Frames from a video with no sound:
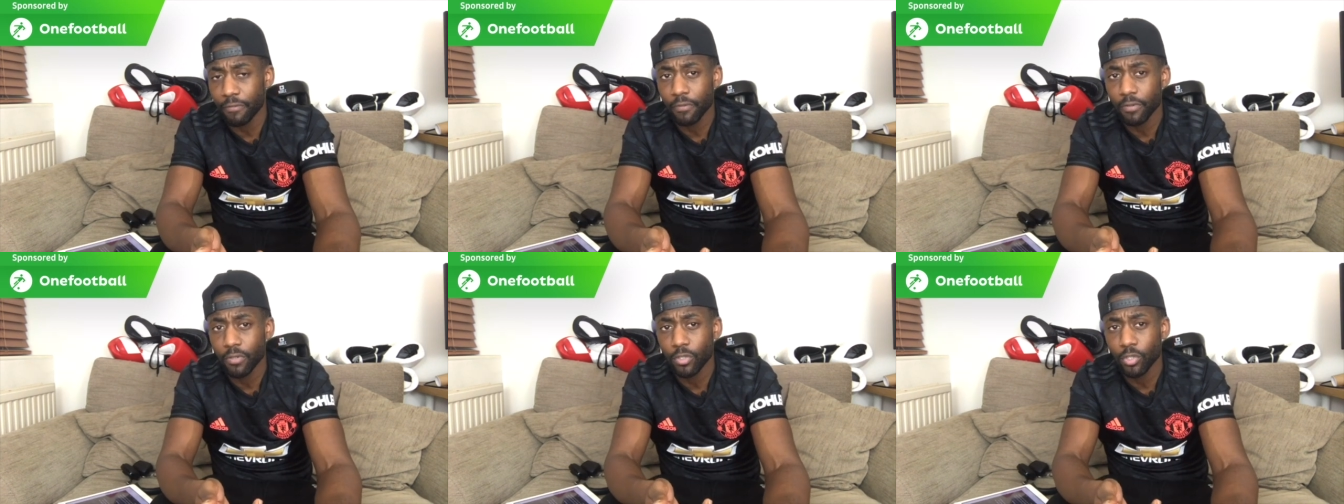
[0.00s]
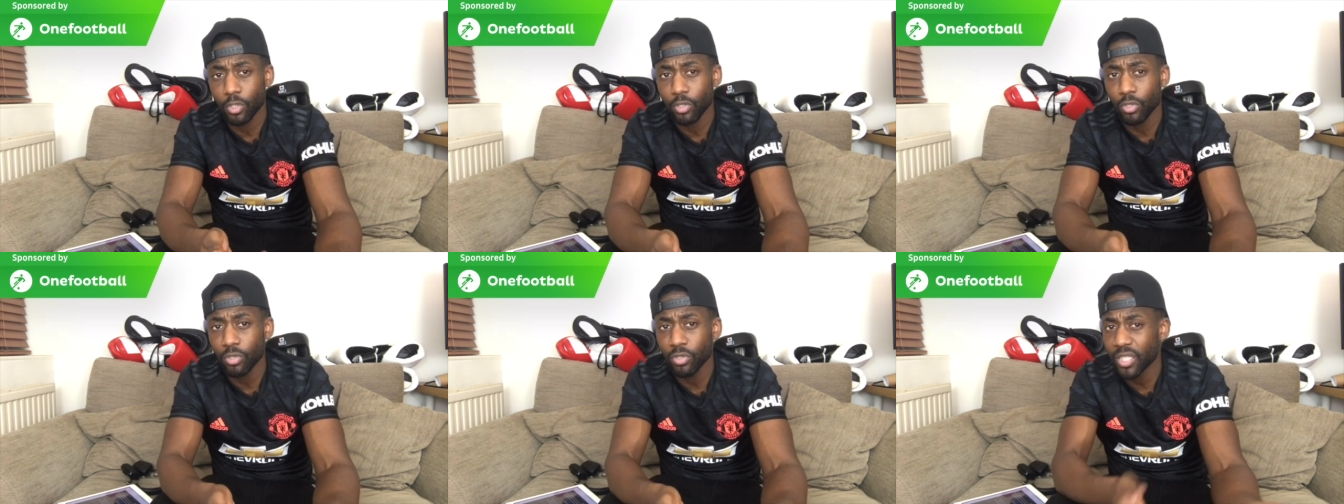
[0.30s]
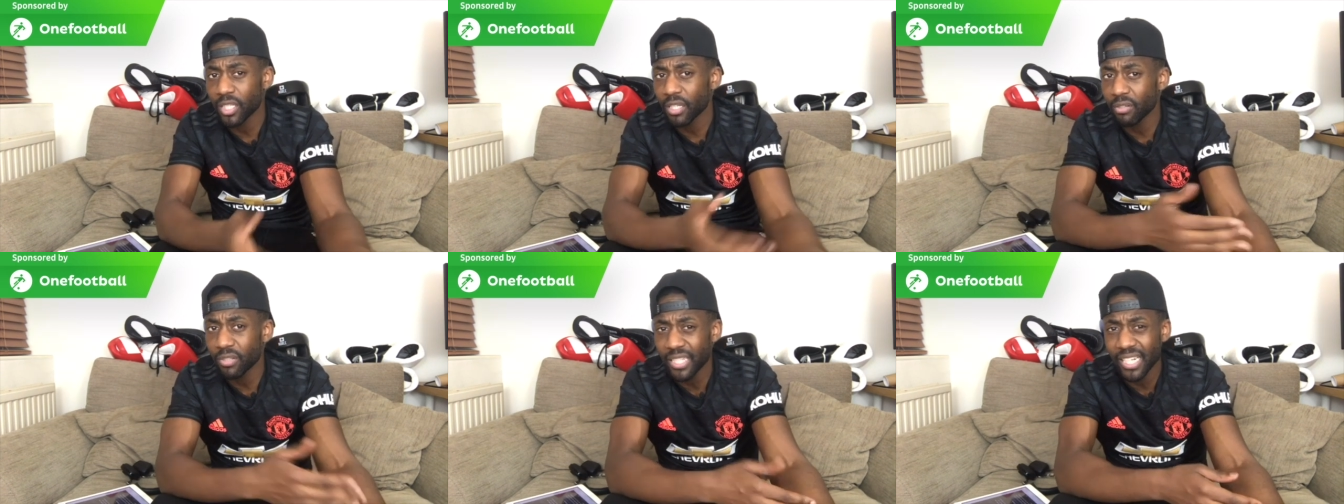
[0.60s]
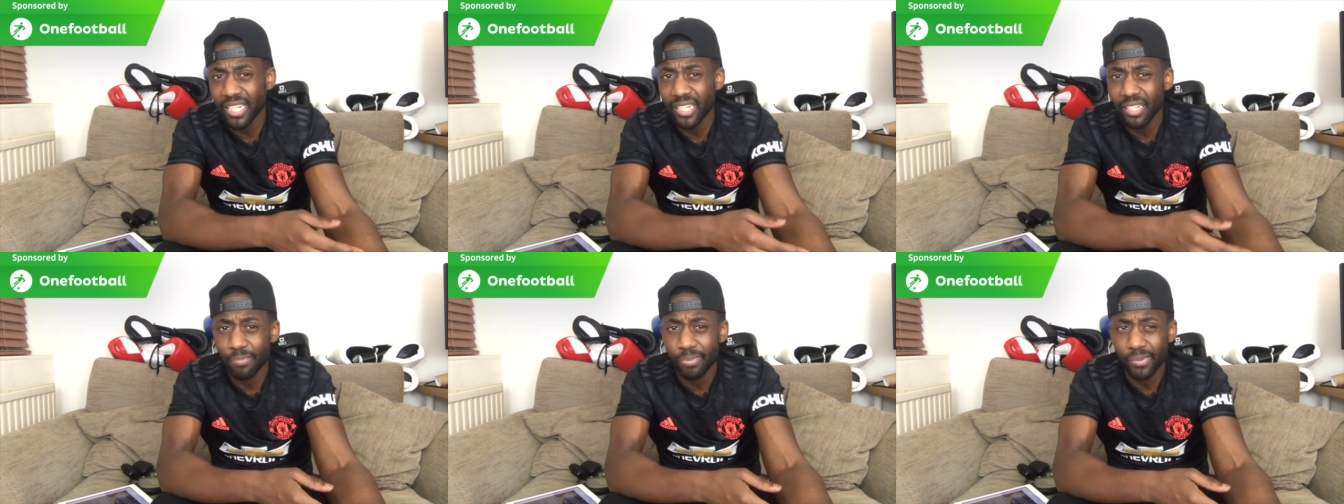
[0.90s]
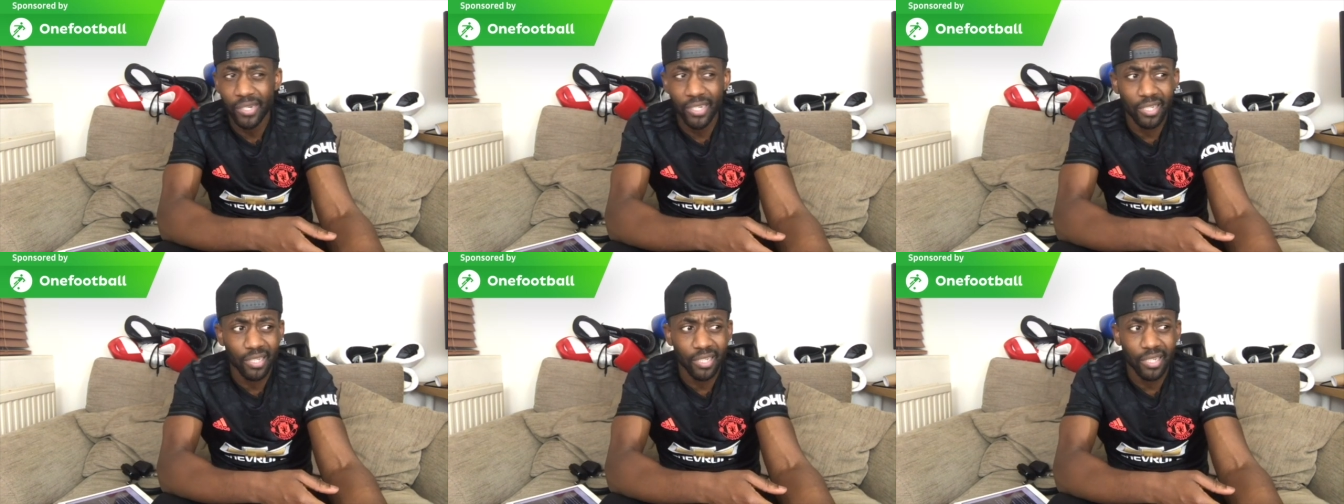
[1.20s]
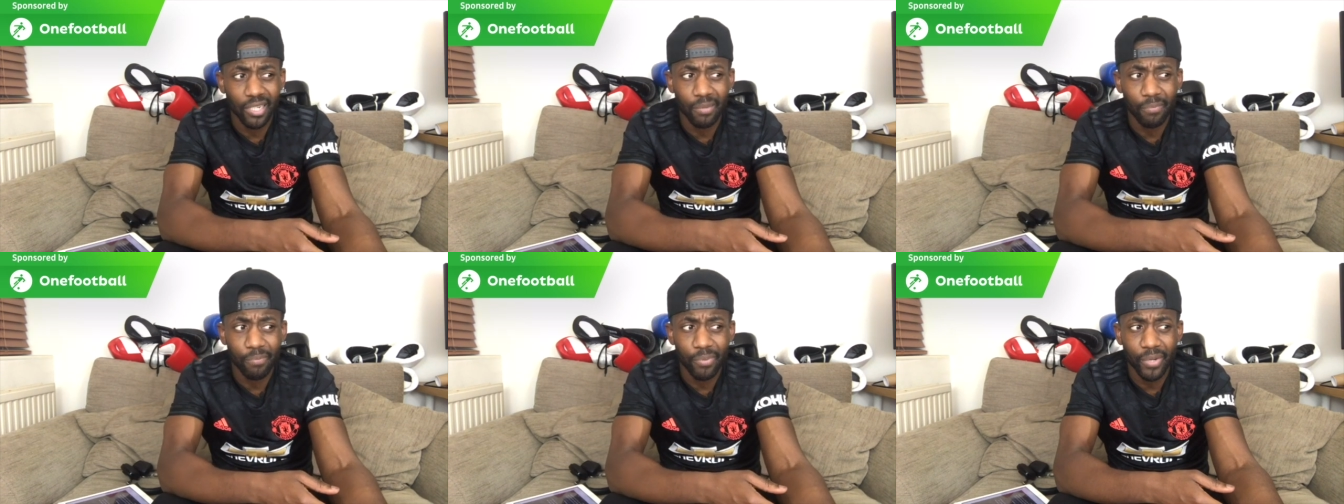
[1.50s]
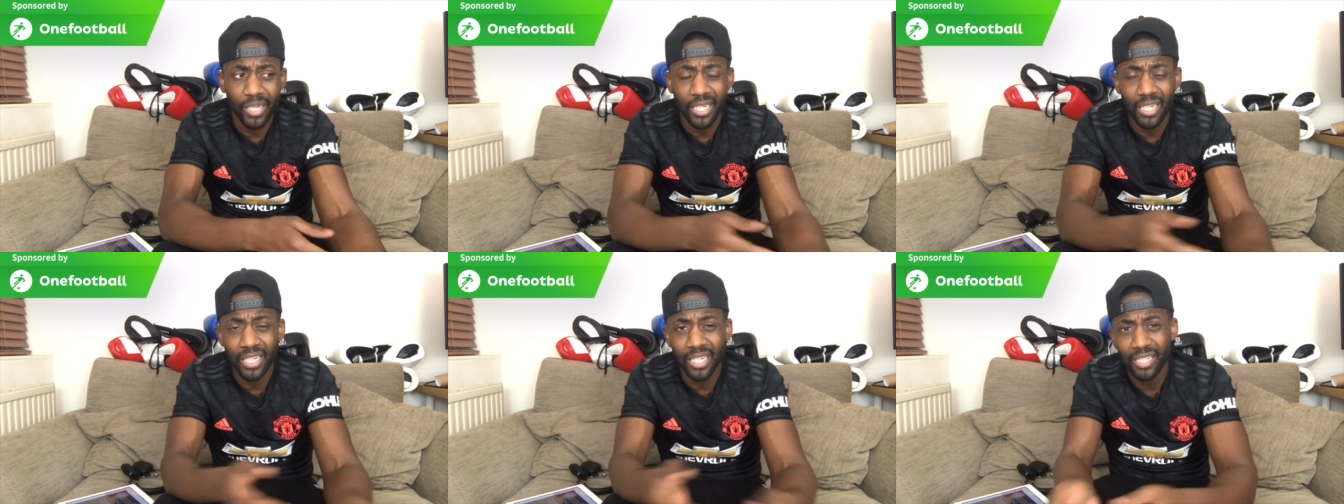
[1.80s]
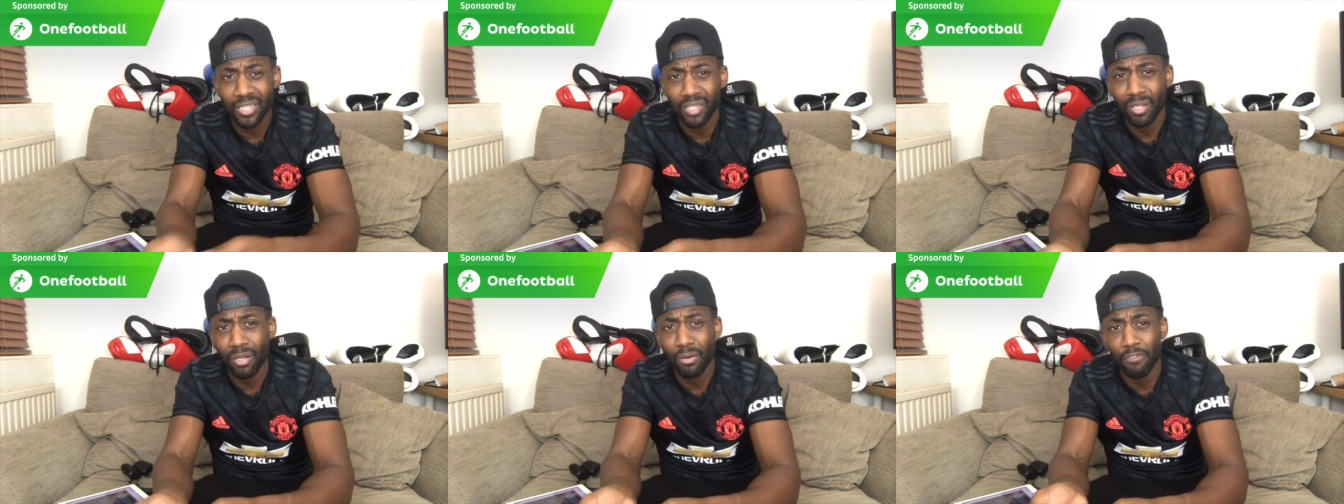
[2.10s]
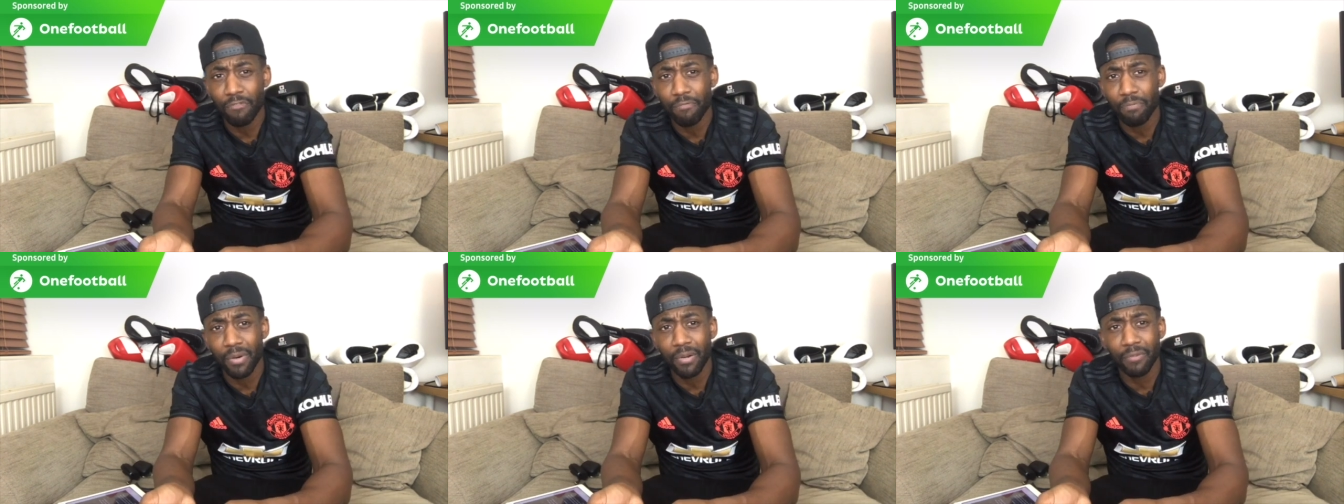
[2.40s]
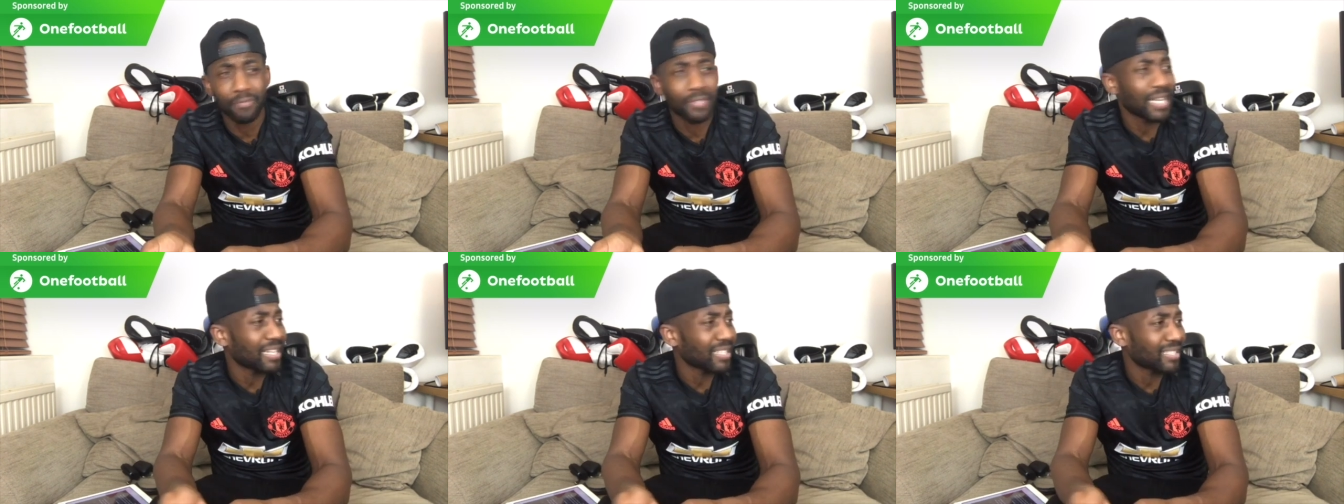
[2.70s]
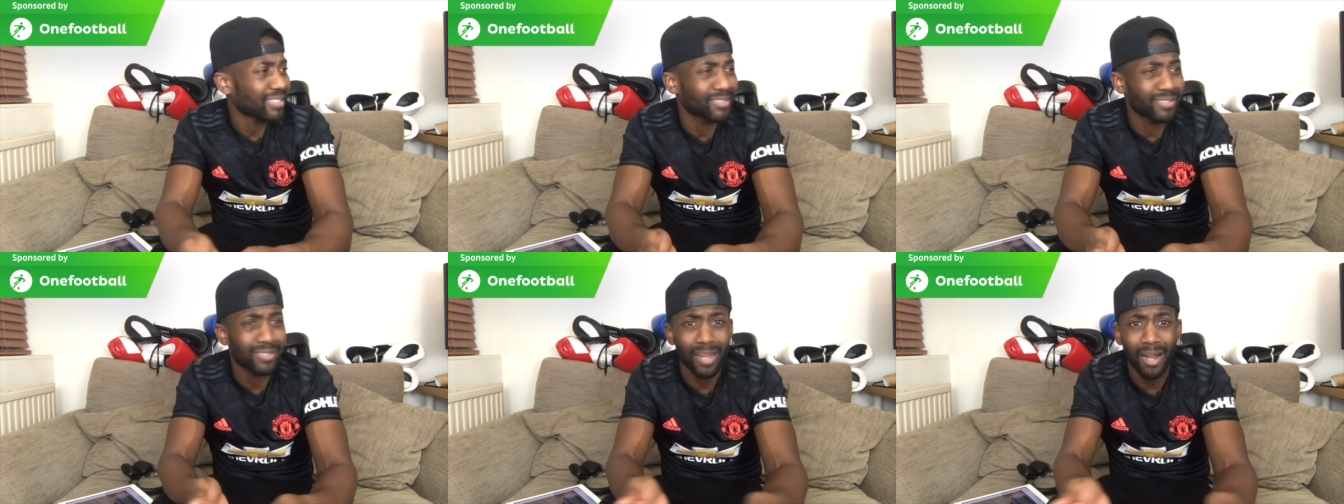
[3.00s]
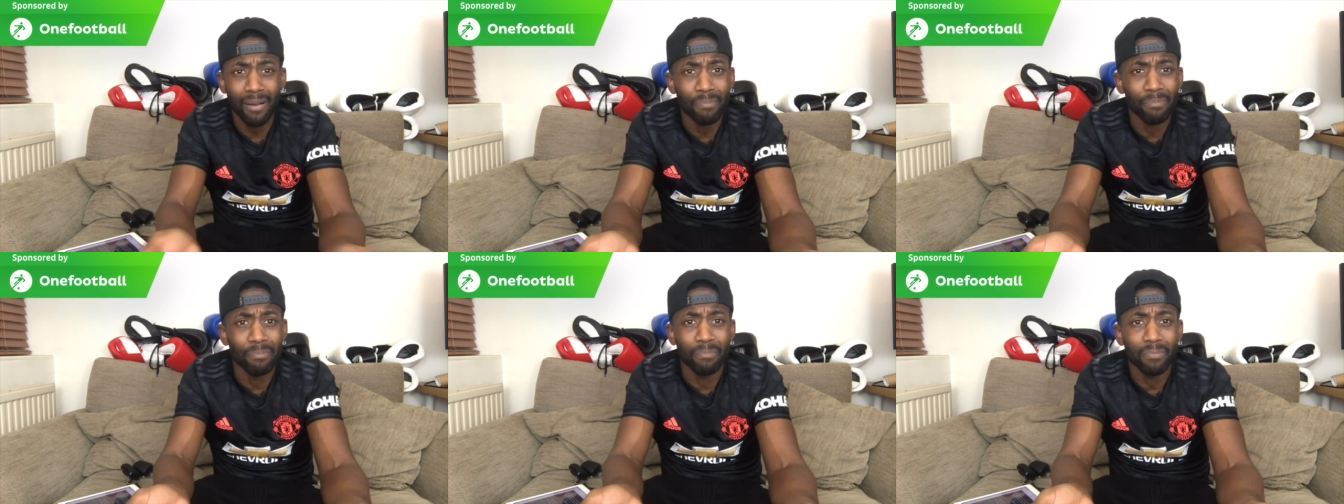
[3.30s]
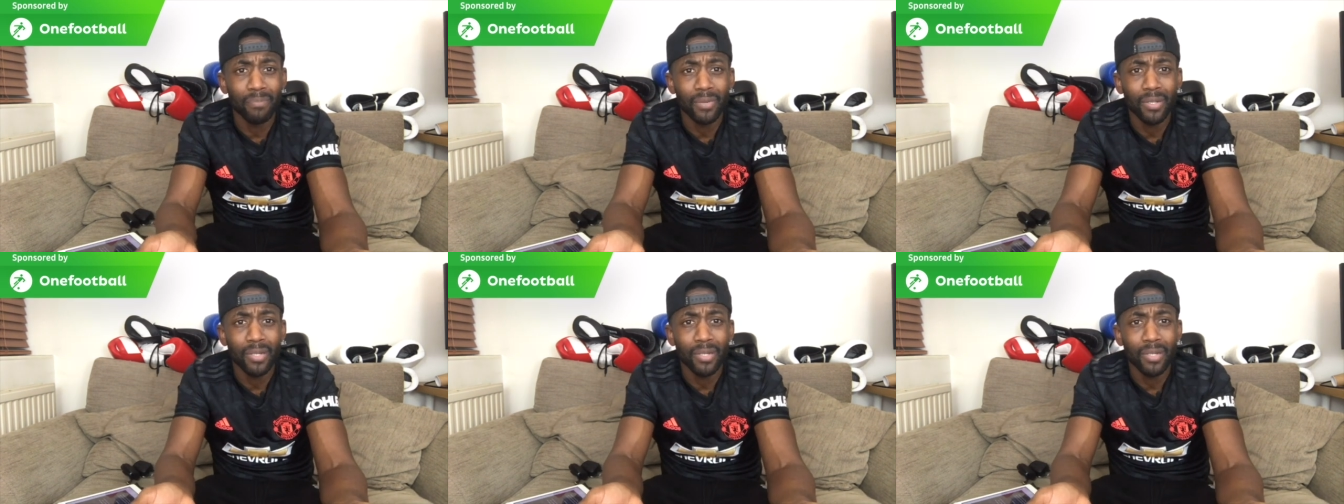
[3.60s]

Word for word: So you sell Daley Blind and then bring in Lindelof, bruv. That's dumb.